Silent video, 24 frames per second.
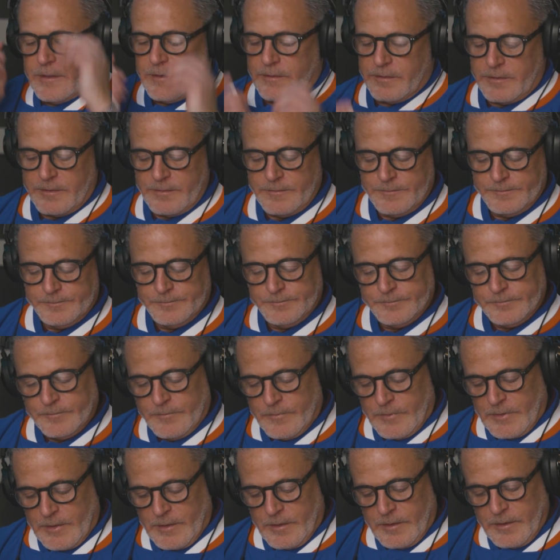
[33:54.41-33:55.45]
Okay, good.
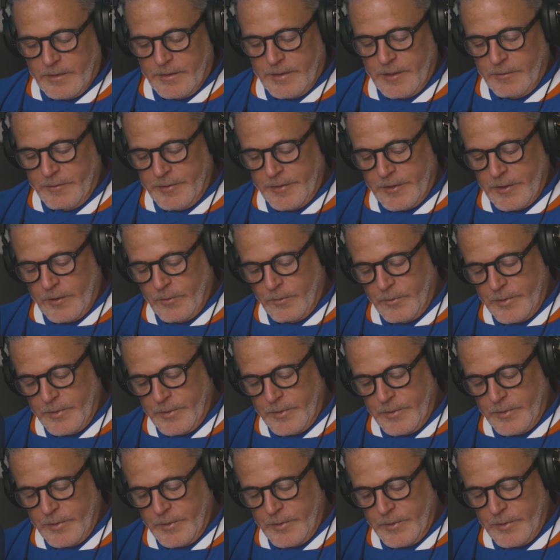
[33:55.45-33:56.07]
Oh, here we go.